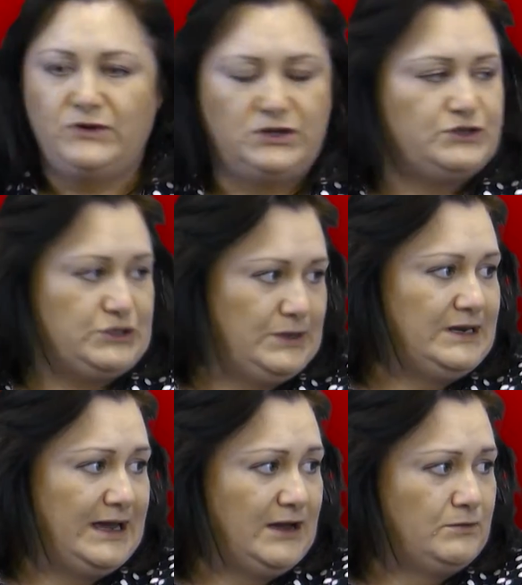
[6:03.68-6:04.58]
you're doing
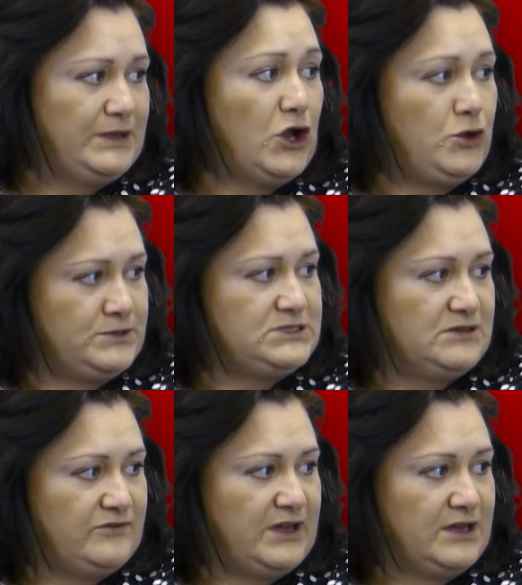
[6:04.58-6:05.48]
now, be open to the
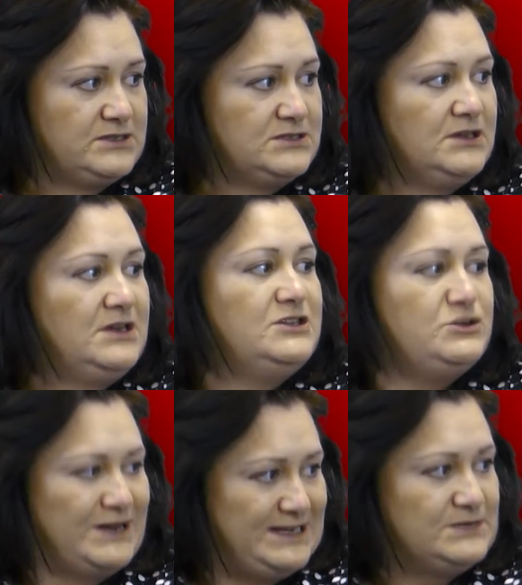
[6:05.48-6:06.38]
fact that you
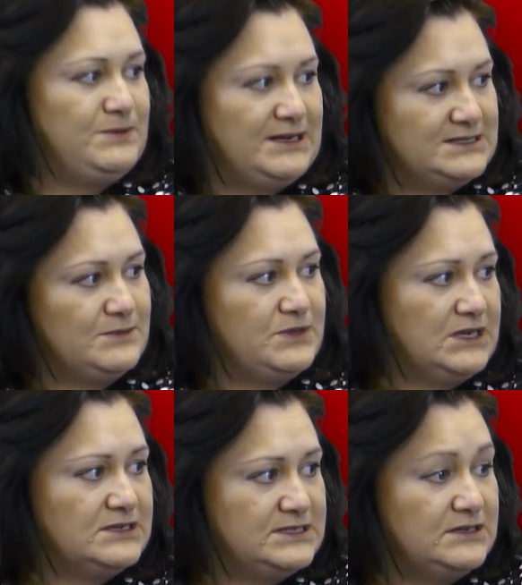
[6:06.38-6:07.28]
might need to plug something
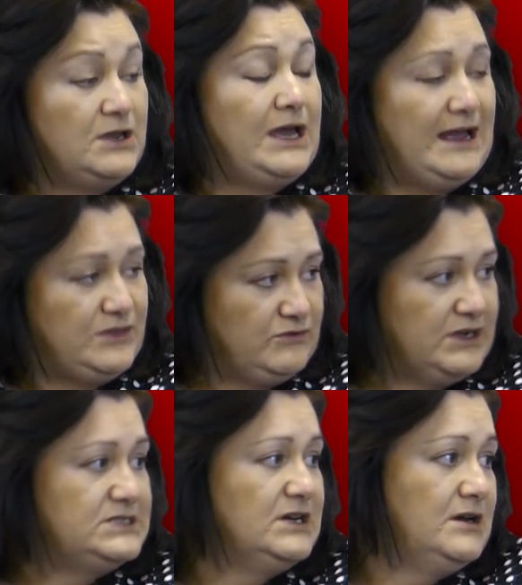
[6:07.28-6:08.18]
else in at the
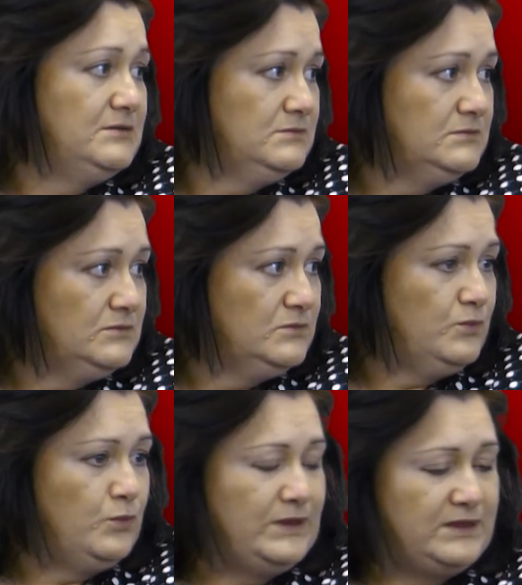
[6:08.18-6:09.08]
right time
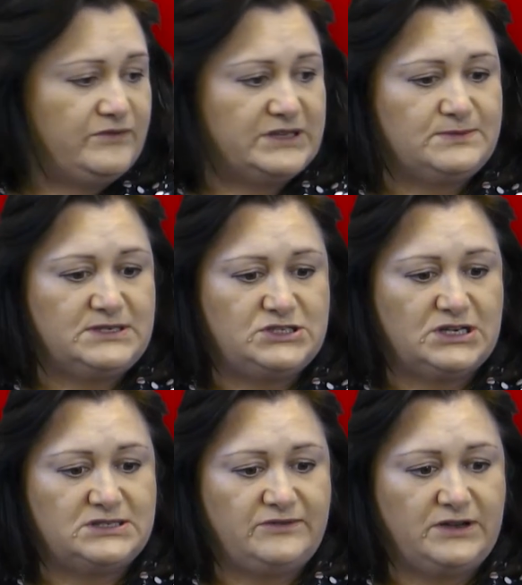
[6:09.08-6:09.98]
when the investment is
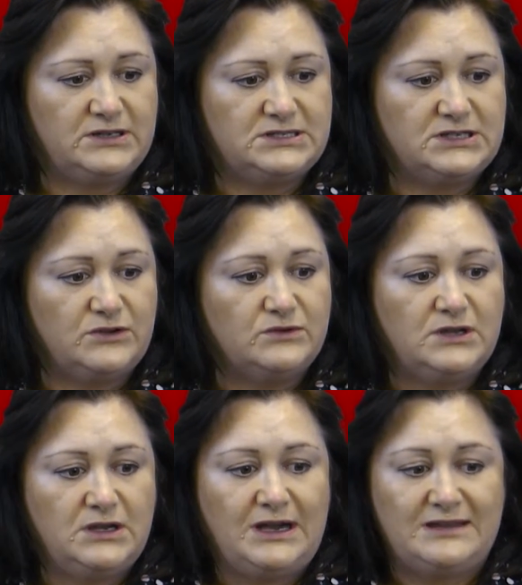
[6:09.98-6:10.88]
justified. So
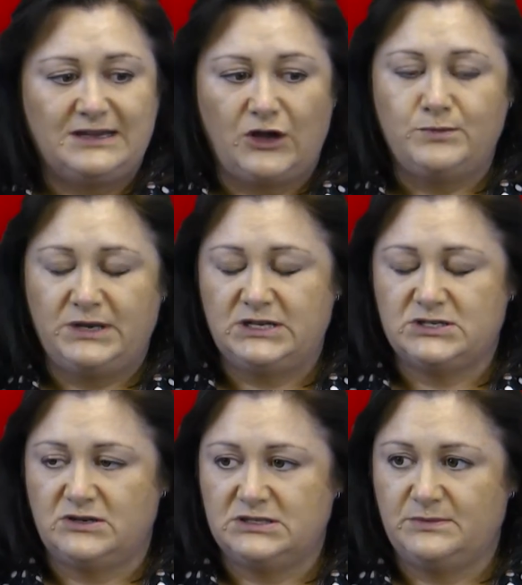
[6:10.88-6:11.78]
I think open
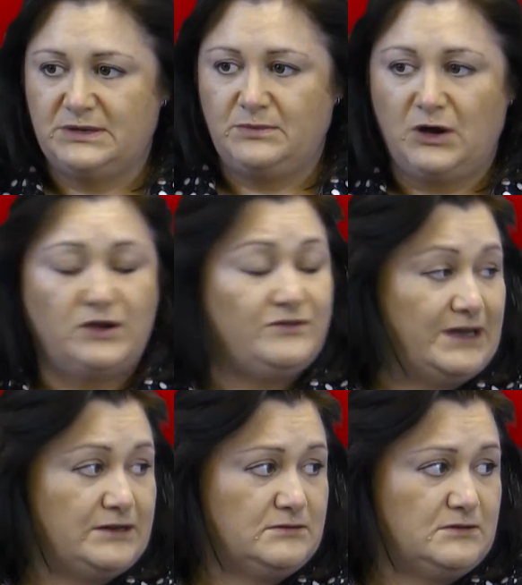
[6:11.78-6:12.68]
HR is a big part of
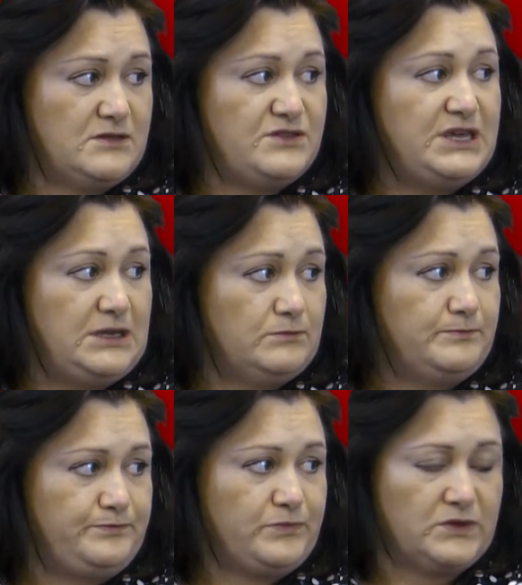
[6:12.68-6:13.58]
that theme.
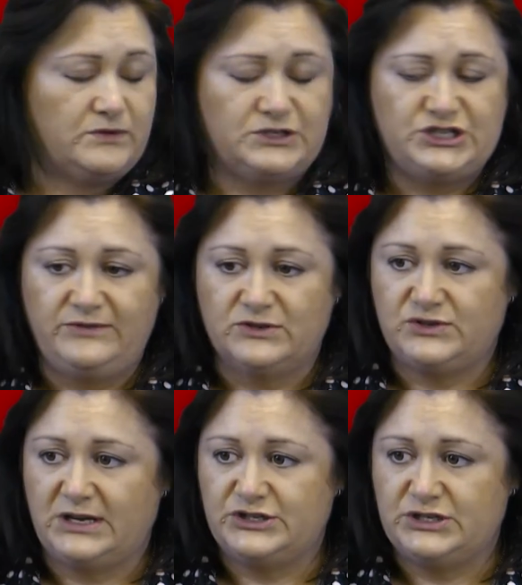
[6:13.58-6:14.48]
Achieve your
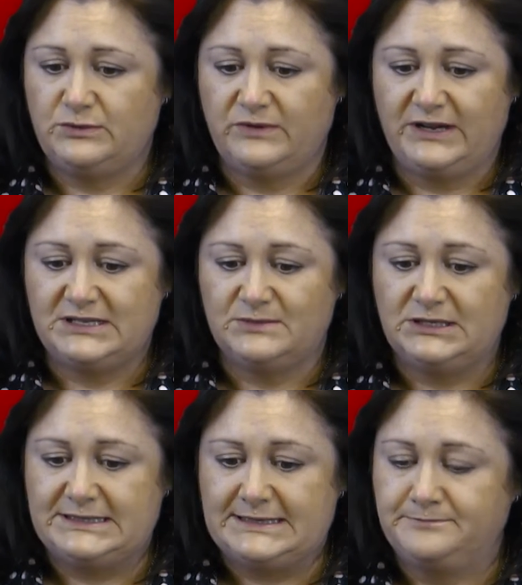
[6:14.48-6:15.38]
strategy with
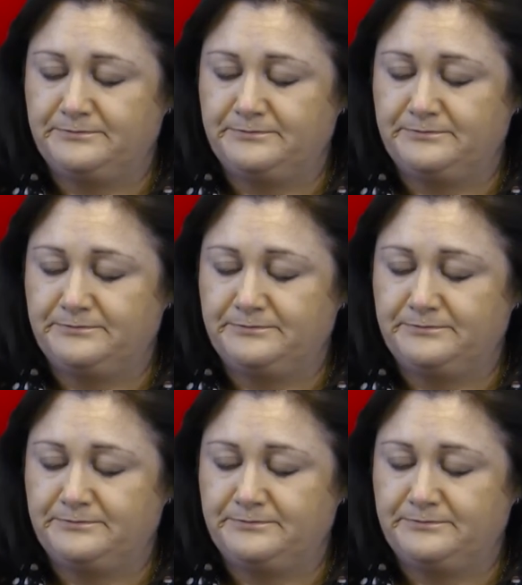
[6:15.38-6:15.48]
flexibility.